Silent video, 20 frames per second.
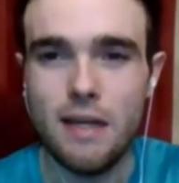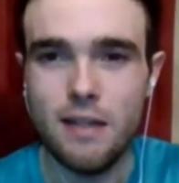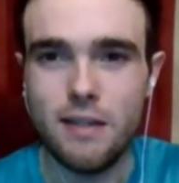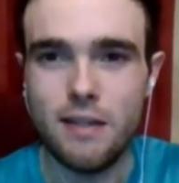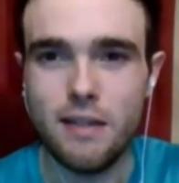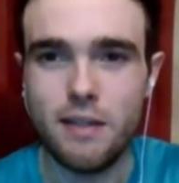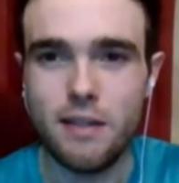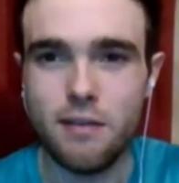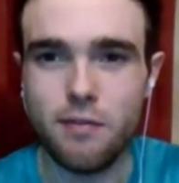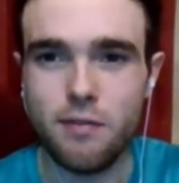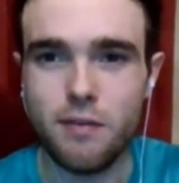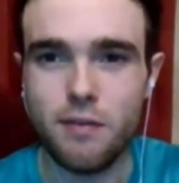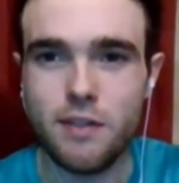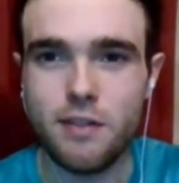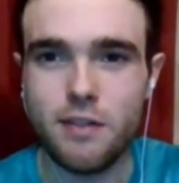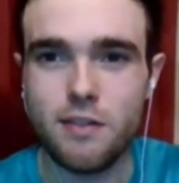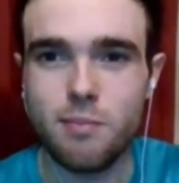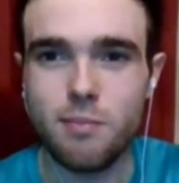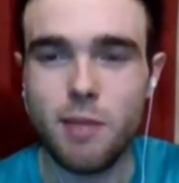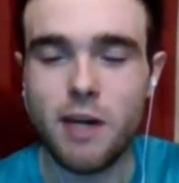the
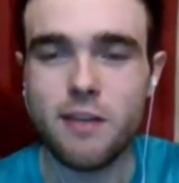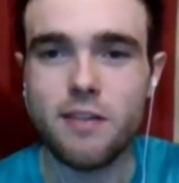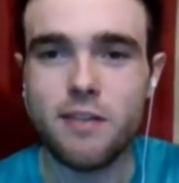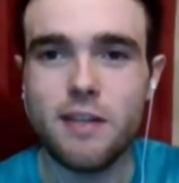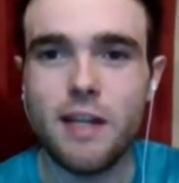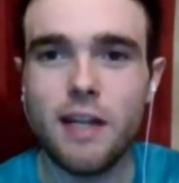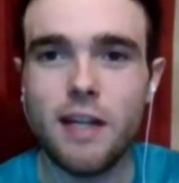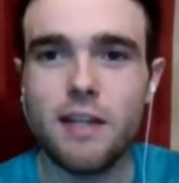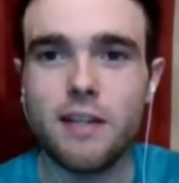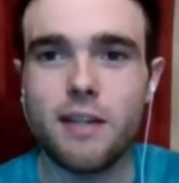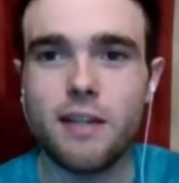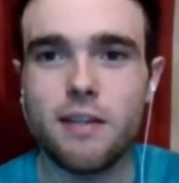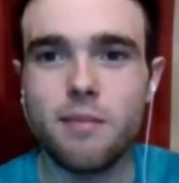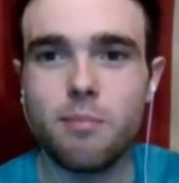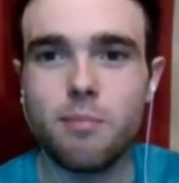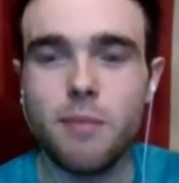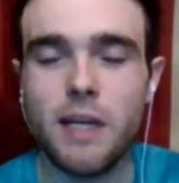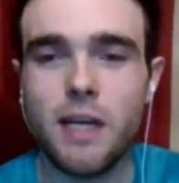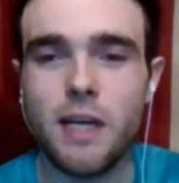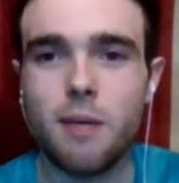different personnel that
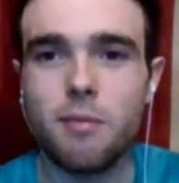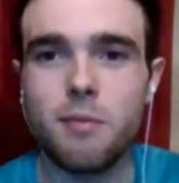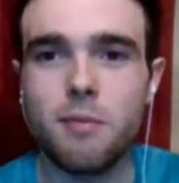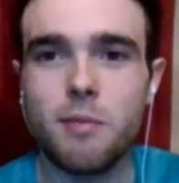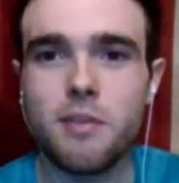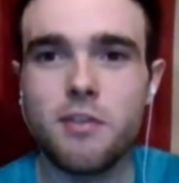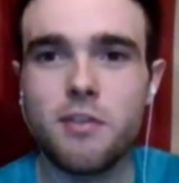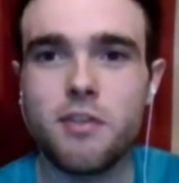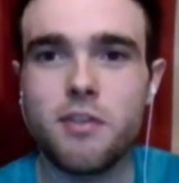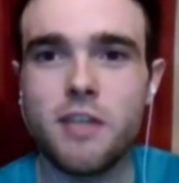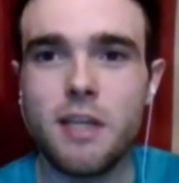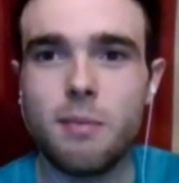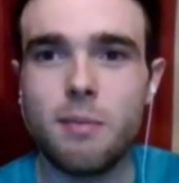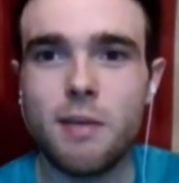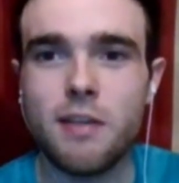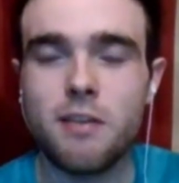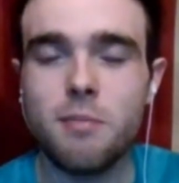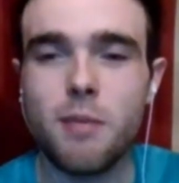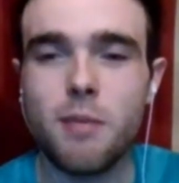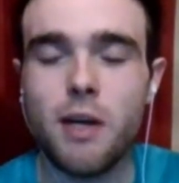make up the Munster team
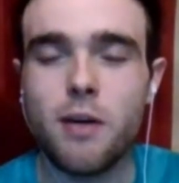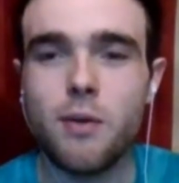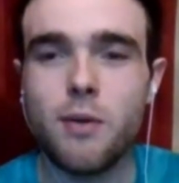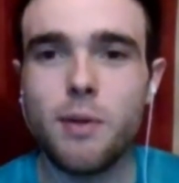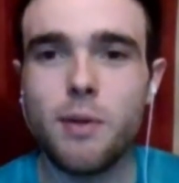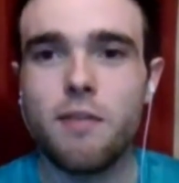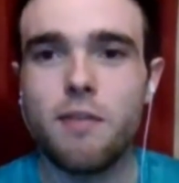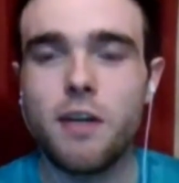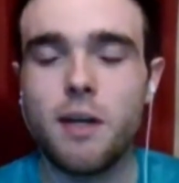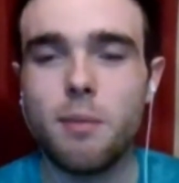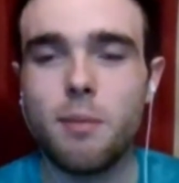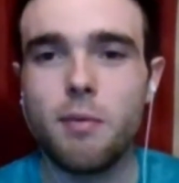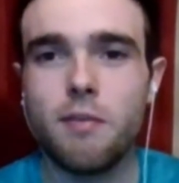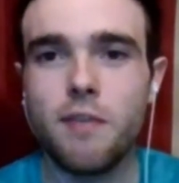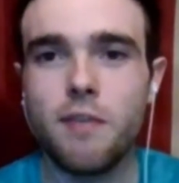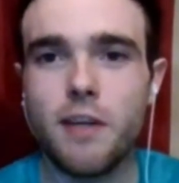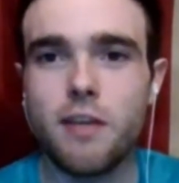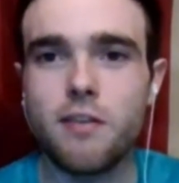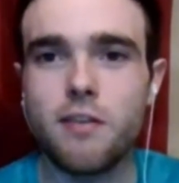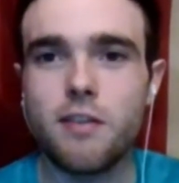as compared to even a couple of
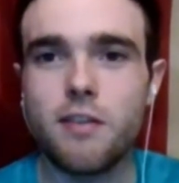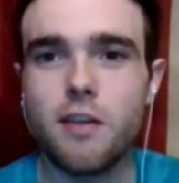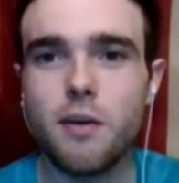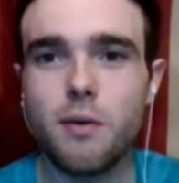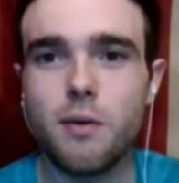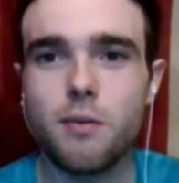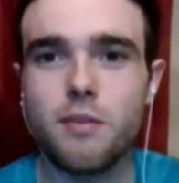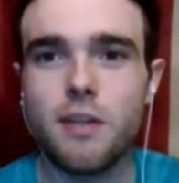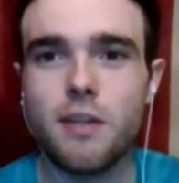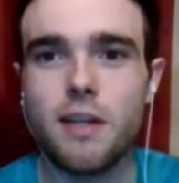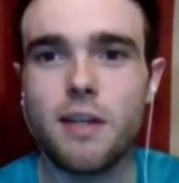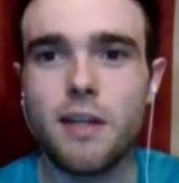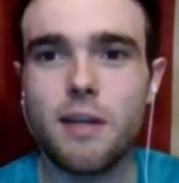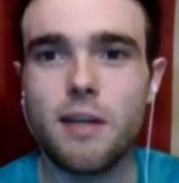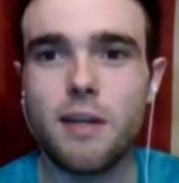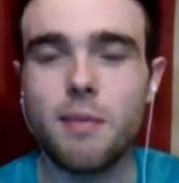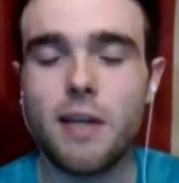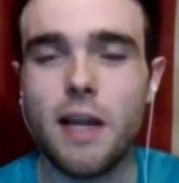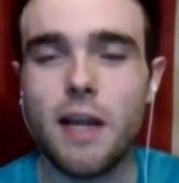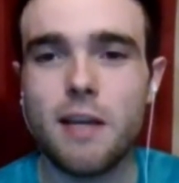years ago, that uh,
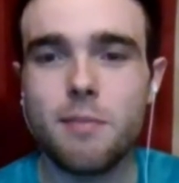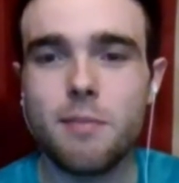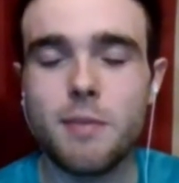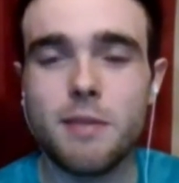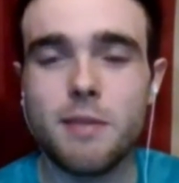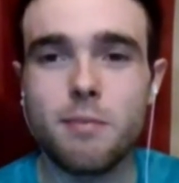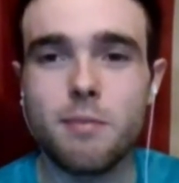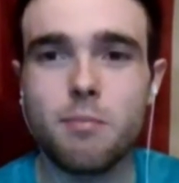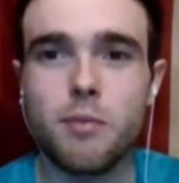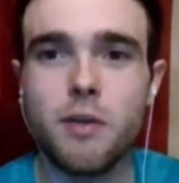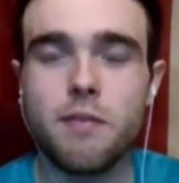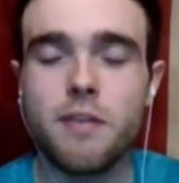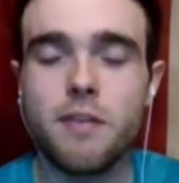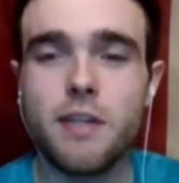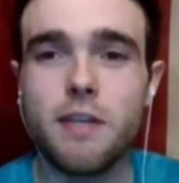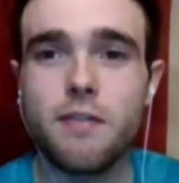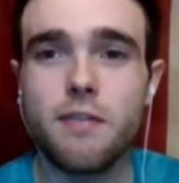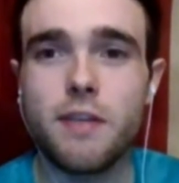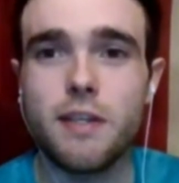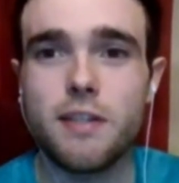it has been proved a
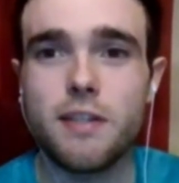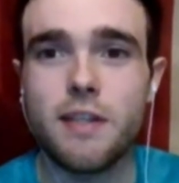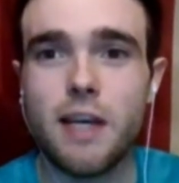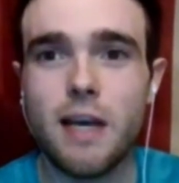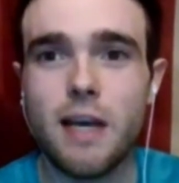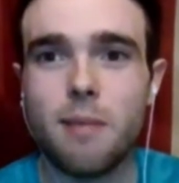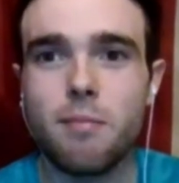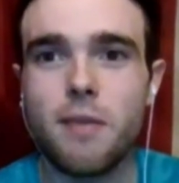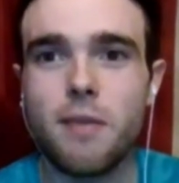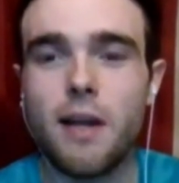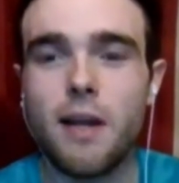difficult time.